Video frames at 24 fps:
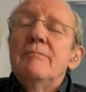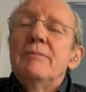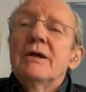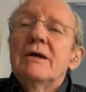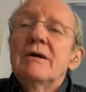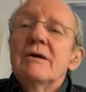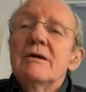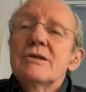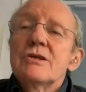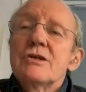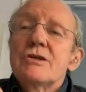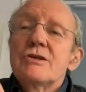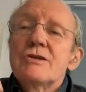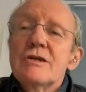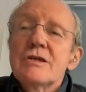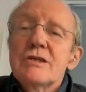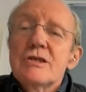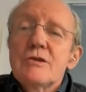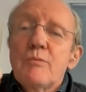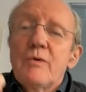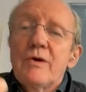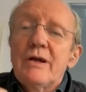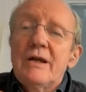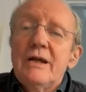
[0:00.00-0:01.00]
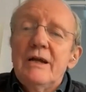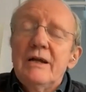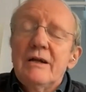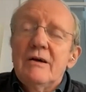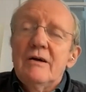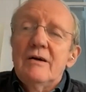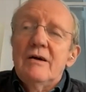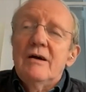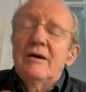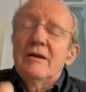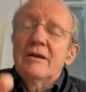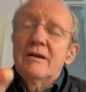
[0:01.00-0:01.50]
Because just working
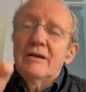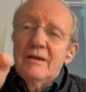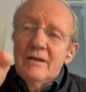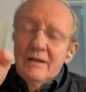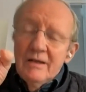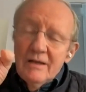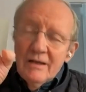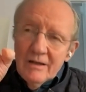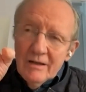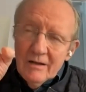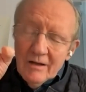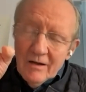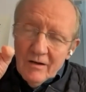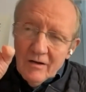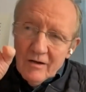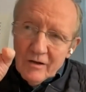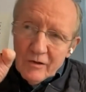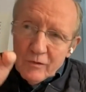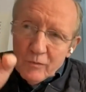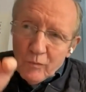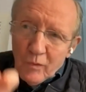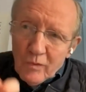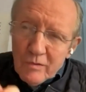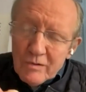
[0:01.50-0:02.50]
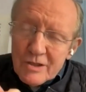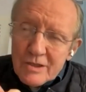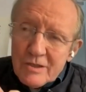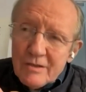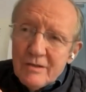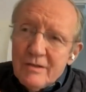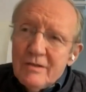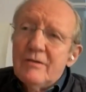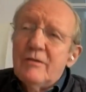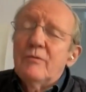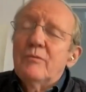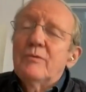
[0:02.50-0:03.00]
on, on
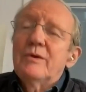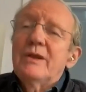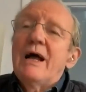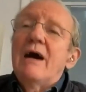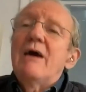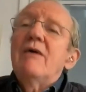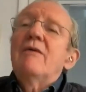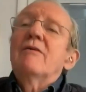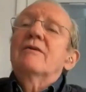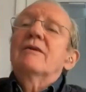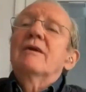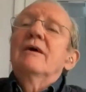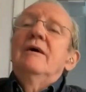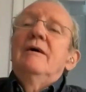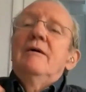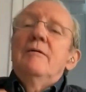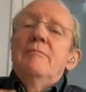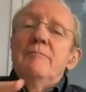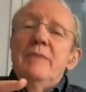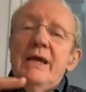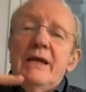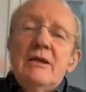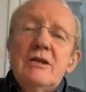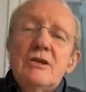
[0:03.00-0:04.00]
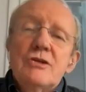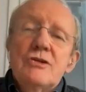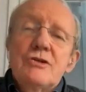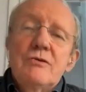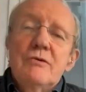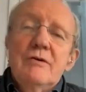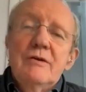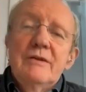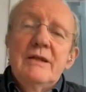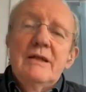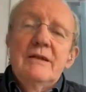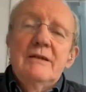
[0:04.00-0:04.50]
water without making
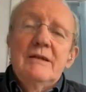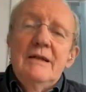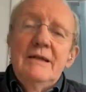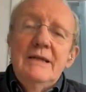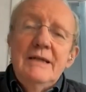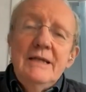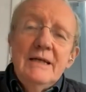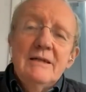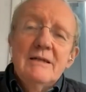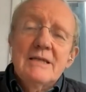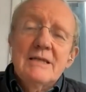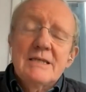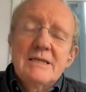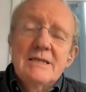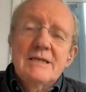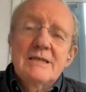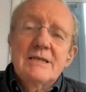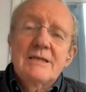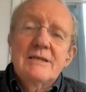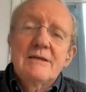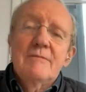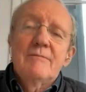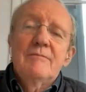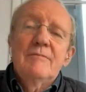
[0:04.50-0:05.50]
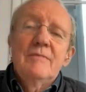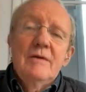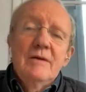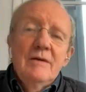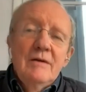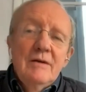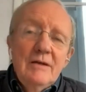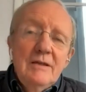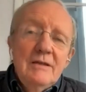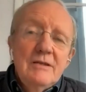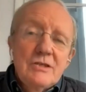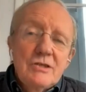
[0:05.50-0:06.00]
sure that the legal system
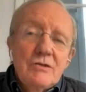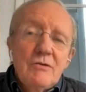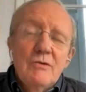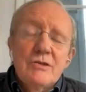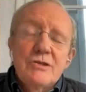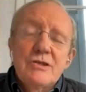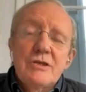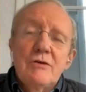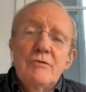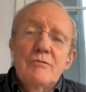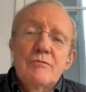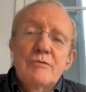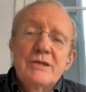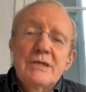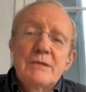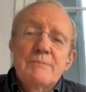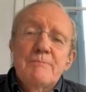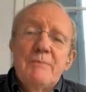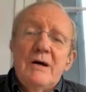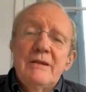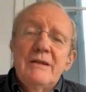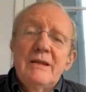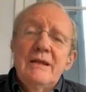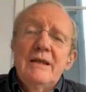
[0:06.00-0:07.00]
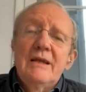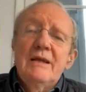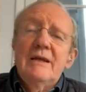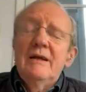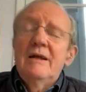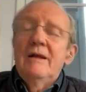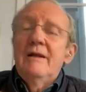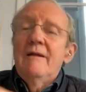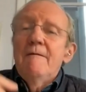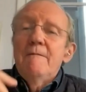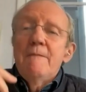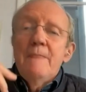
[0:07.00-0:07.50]
is also responding,
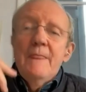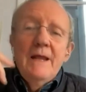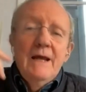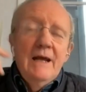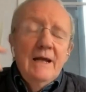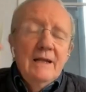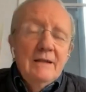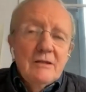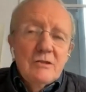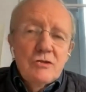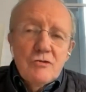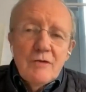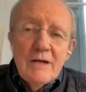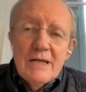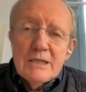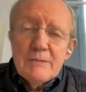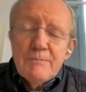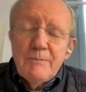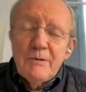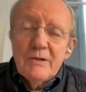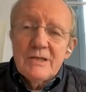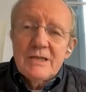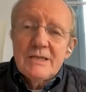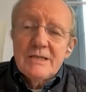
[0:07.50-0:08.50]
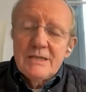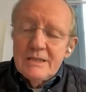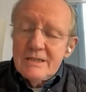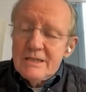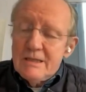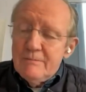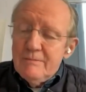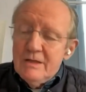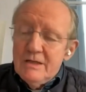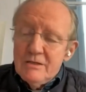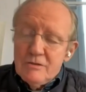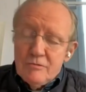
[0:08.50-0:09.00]
and the transport
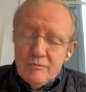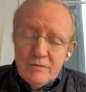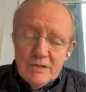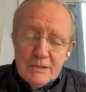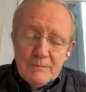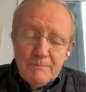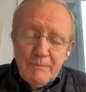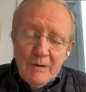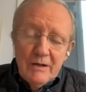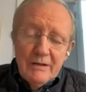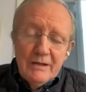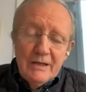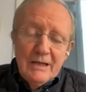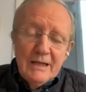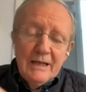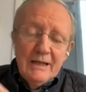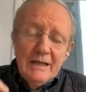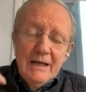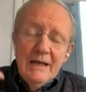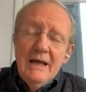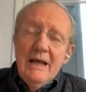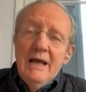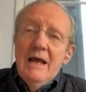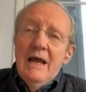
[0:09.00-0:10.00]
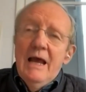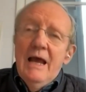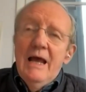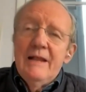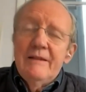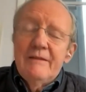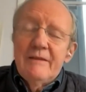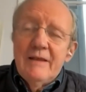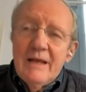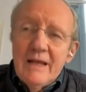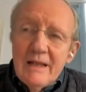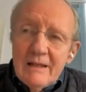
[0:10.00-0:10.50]
system is responding,
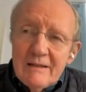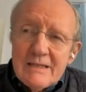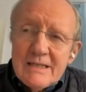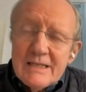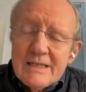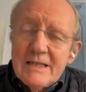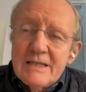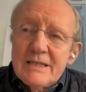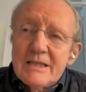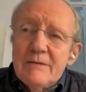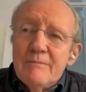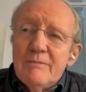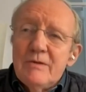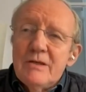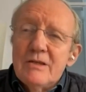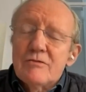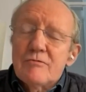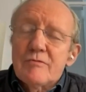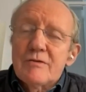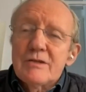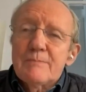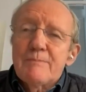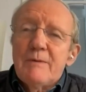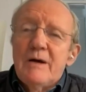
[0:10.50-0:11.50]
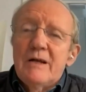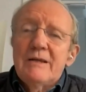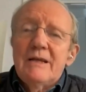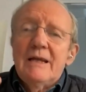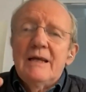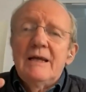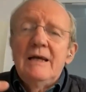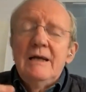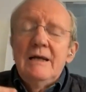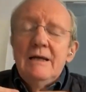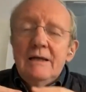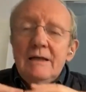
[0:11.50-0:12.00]
and the health system is
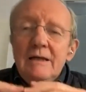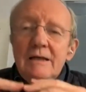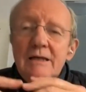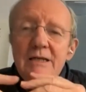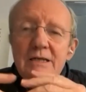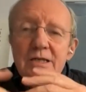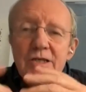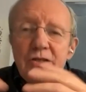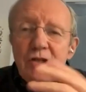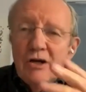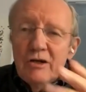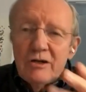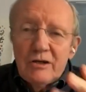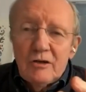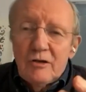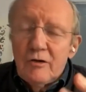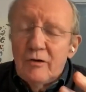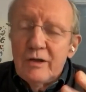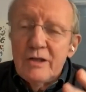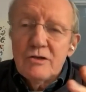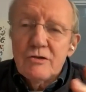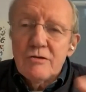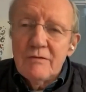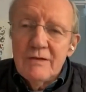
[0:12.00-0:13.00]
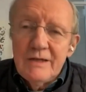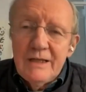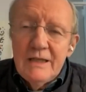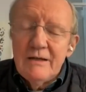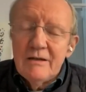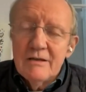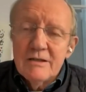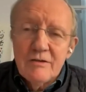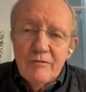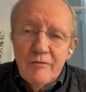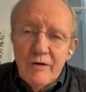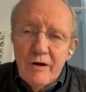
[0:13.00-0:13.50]
responding, is not going to
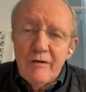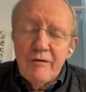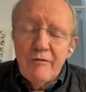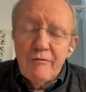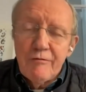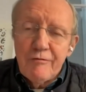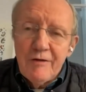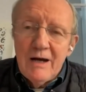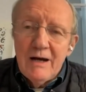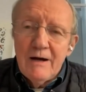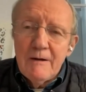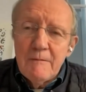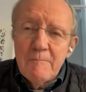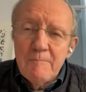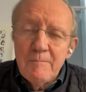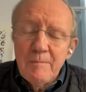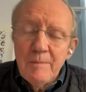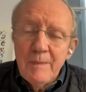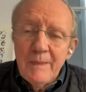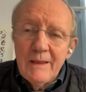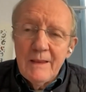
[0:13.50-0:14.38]
lead us very far.